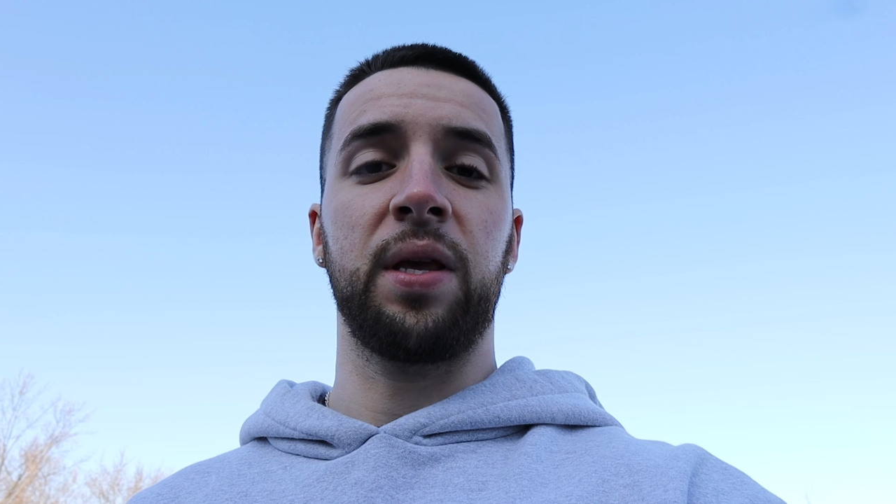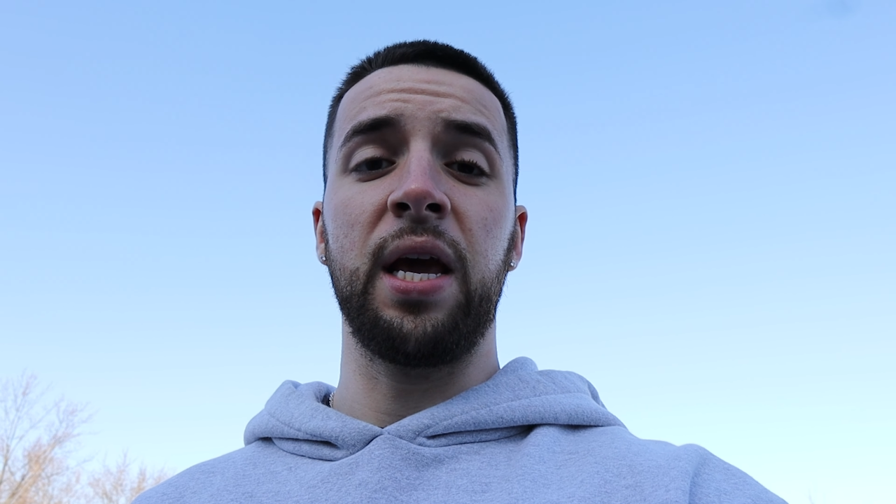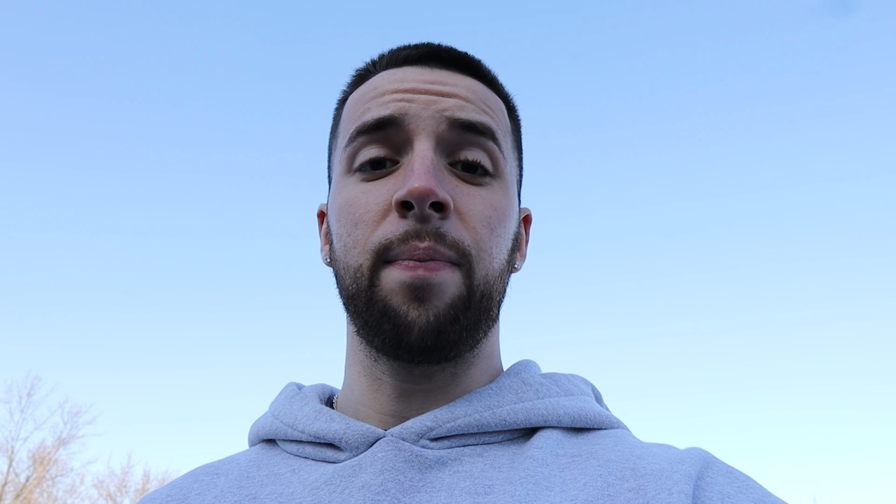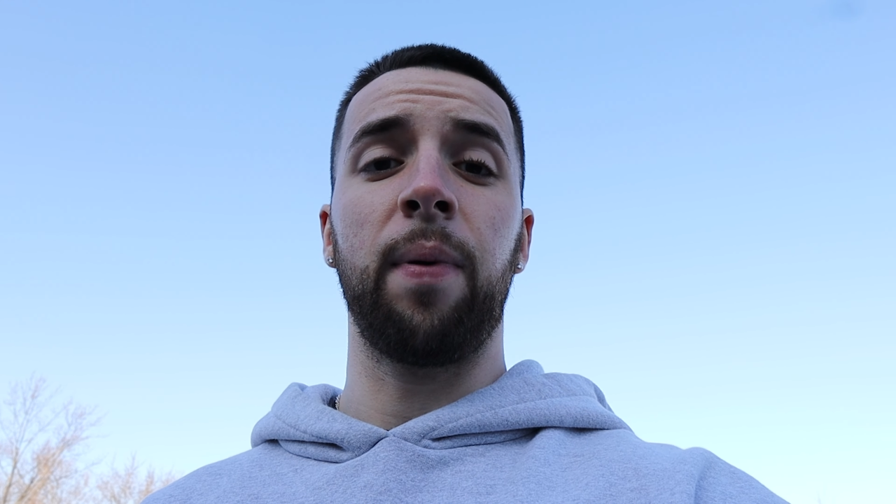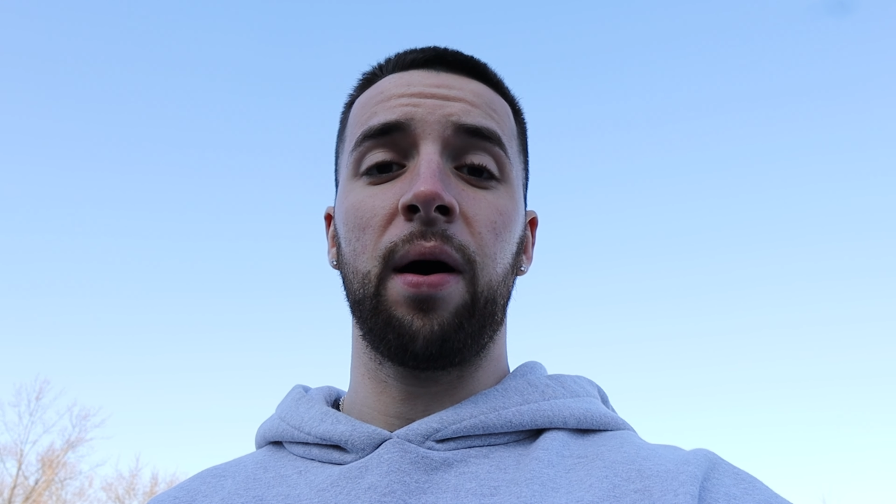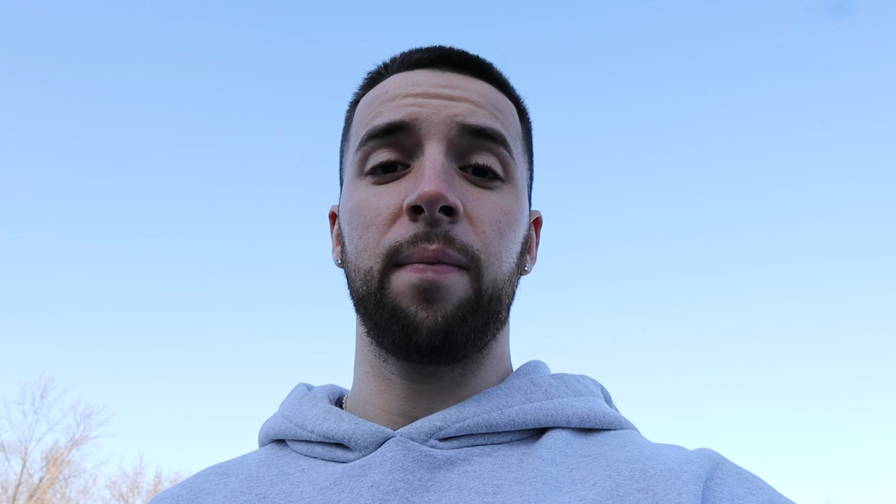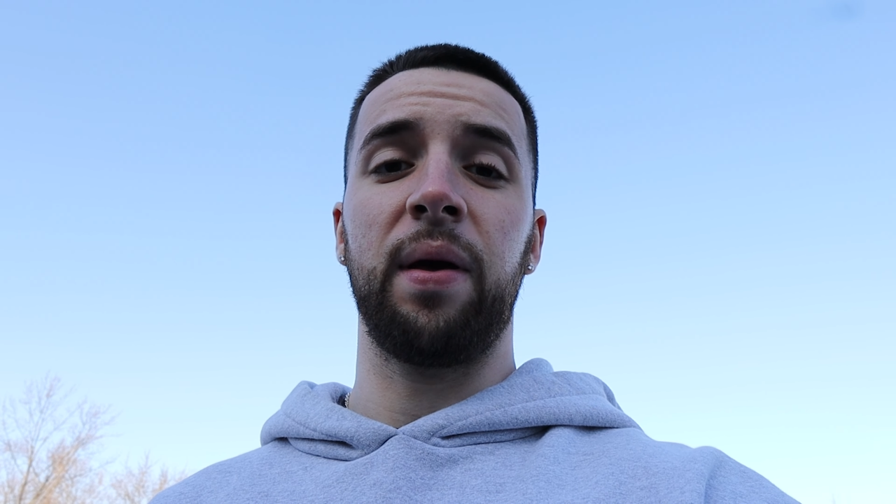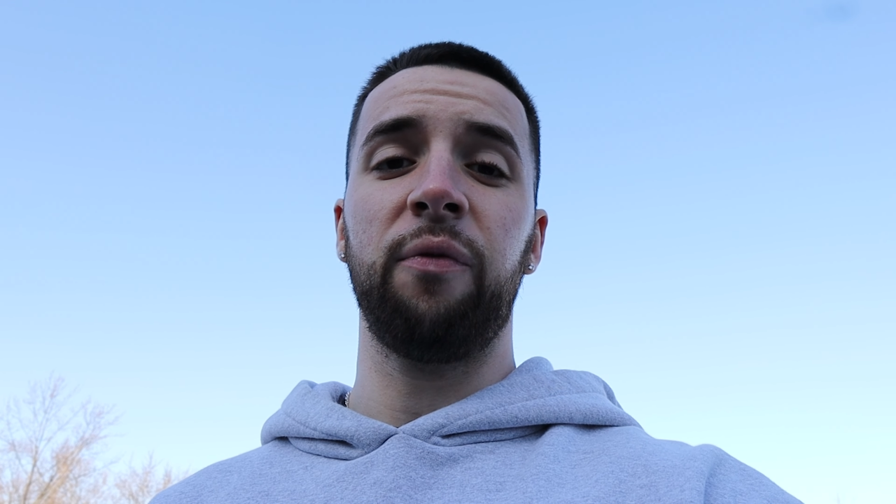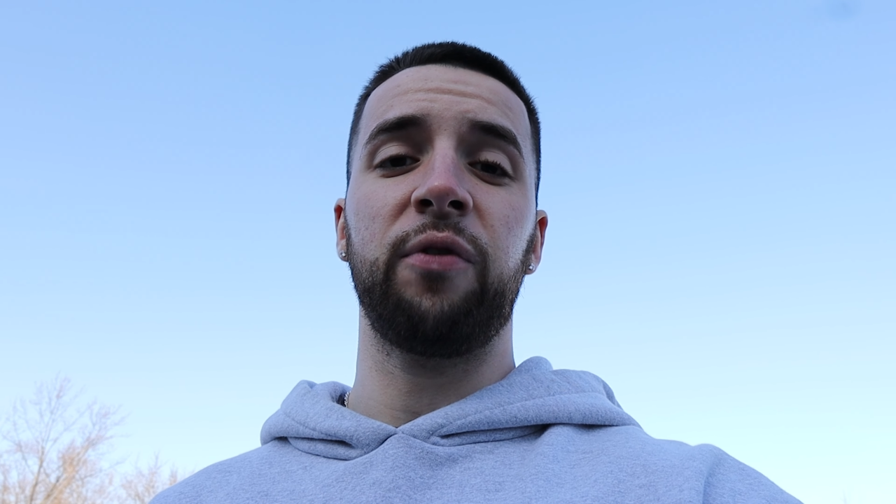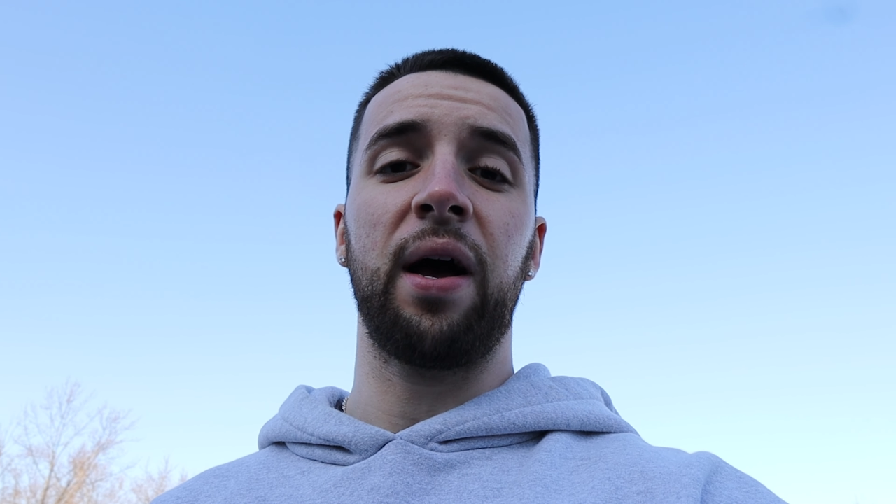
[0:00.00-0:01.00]
keep up,
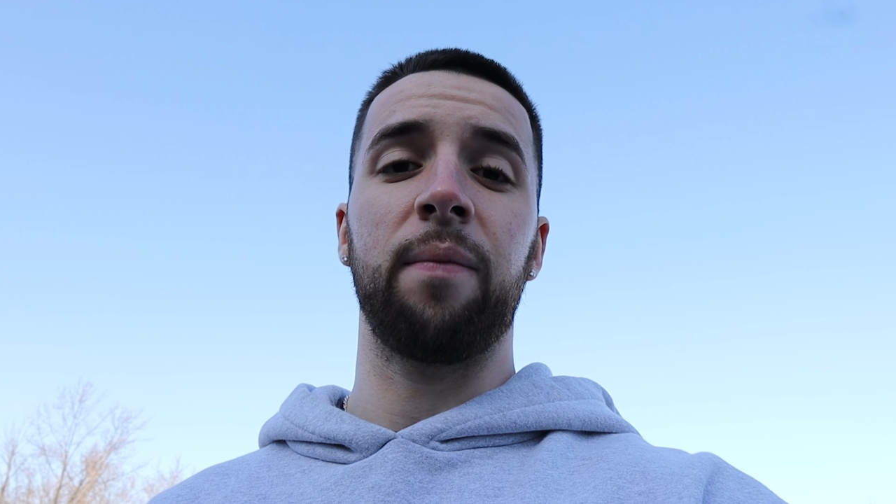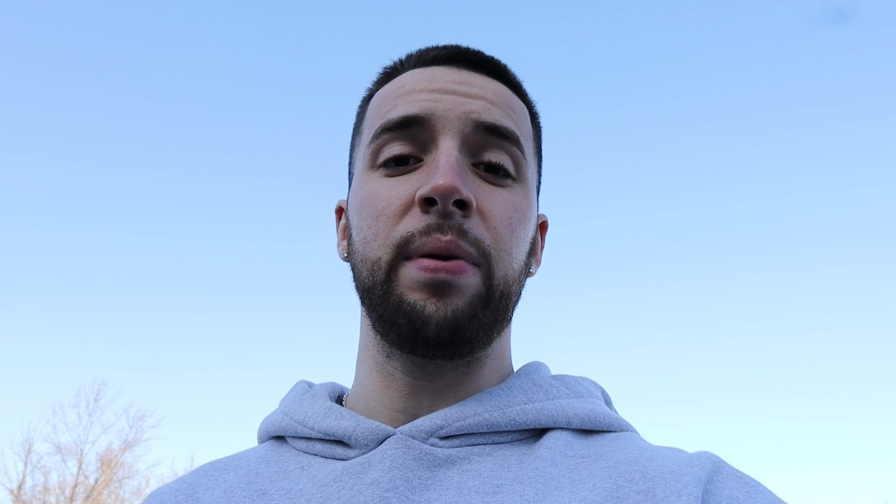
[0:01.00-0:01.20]
if not